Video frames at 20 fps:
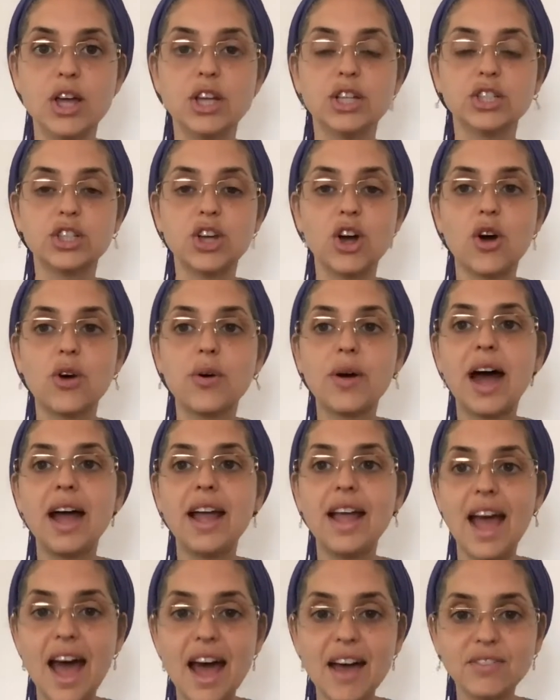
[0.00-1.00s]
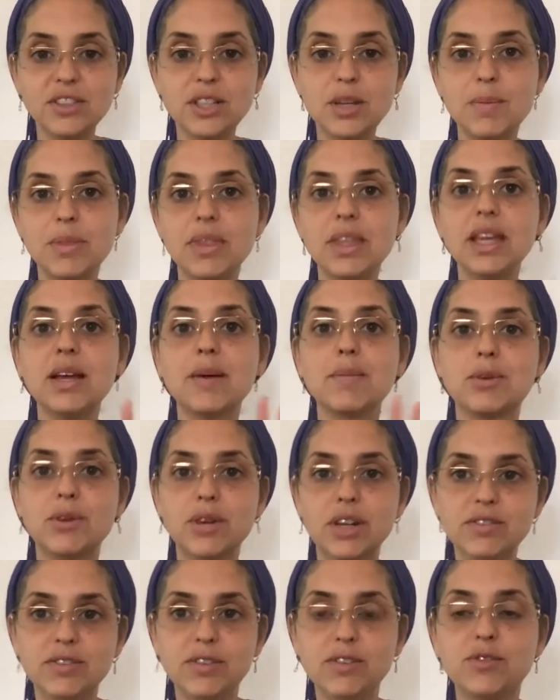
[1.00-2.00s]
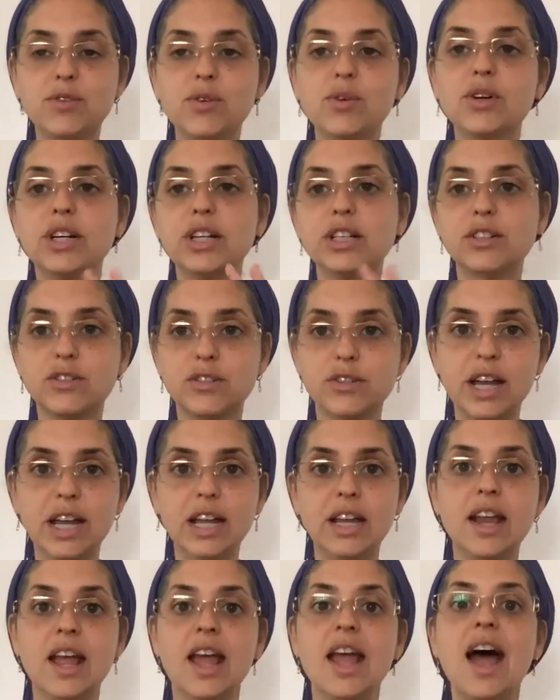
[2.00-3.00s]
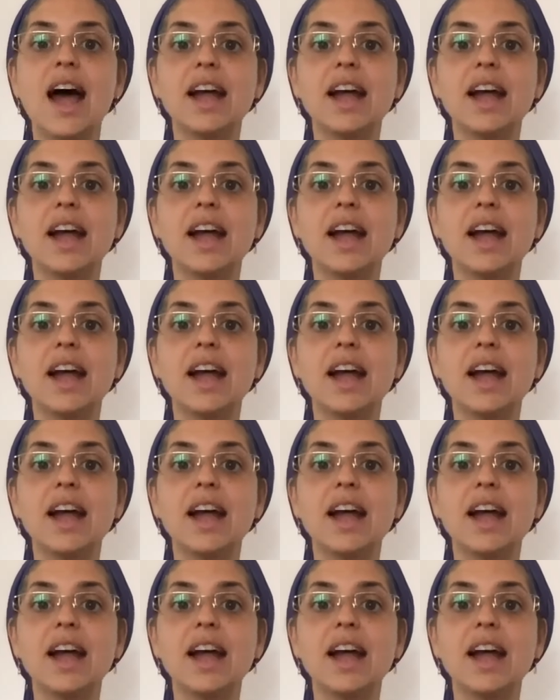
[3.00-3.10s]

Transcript: So I have something, I'm grateful for it, great.